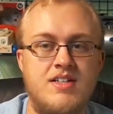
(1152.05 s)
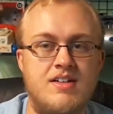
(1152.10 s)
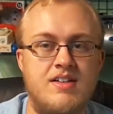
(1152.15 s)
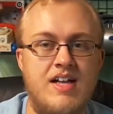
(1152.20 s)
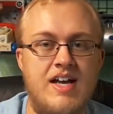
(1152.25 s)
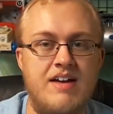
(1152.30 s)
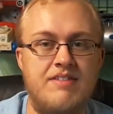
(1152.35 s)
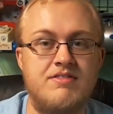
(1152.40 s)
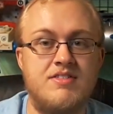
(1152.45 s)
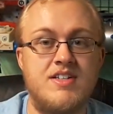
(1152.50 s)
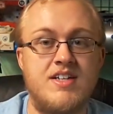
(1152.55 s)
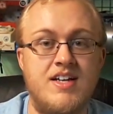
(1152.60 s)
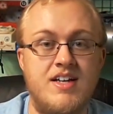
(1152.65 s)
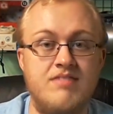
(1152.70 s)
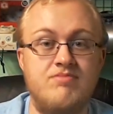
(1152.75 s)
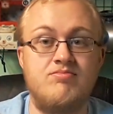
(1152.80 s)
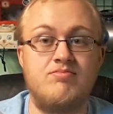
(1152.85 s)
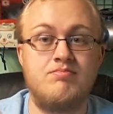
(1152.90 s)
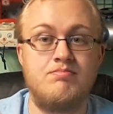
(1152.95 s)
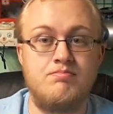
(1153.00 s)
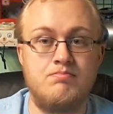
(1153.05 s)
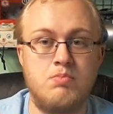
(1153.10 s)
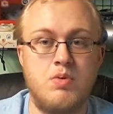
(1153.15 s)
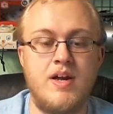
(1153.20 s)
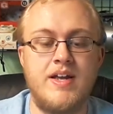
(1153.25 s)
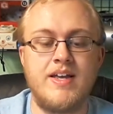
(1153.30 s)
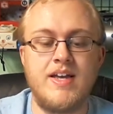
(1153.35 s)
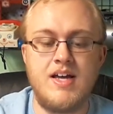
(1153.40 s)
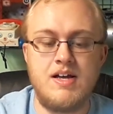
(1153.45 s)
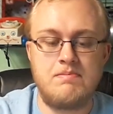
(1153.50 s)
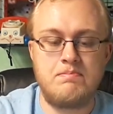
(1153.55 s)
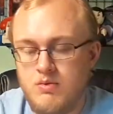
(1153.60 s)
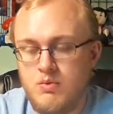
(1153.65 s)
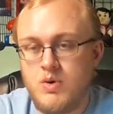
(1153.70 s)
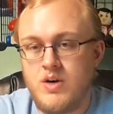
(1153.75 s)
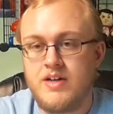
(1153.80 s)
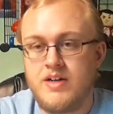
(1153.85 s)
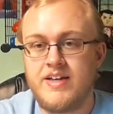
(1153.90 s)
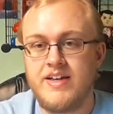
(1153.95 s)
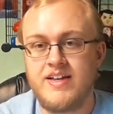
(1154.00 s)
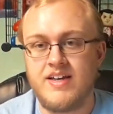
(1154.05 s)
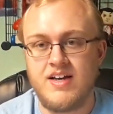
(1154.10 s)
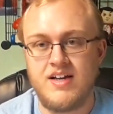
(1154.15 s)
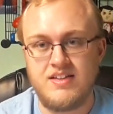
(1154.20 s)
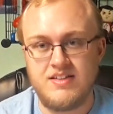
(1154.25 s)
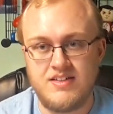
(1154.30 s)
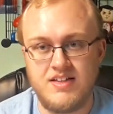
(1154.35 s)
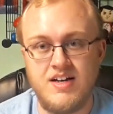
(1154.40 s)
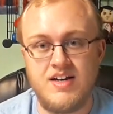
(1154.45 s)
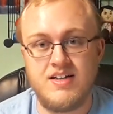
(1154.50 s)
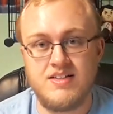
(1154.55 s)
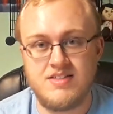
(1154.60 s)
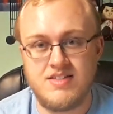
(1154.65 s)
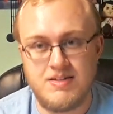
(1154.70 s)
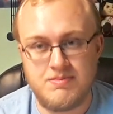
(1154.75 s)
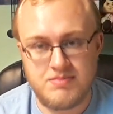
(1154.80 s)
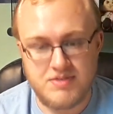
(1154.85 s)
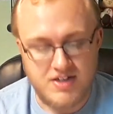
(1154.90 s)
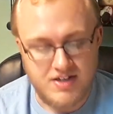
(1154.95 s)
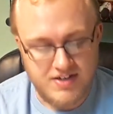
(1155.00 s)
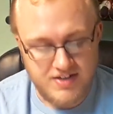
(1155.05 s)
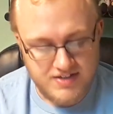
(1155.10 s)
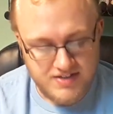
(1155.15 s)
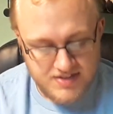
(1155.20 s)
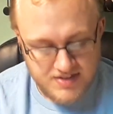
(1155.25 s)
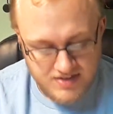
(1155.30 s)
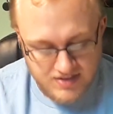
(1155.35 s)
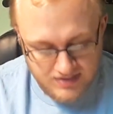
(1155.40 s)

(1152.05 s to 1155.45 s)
I'll have to bring up working on concept art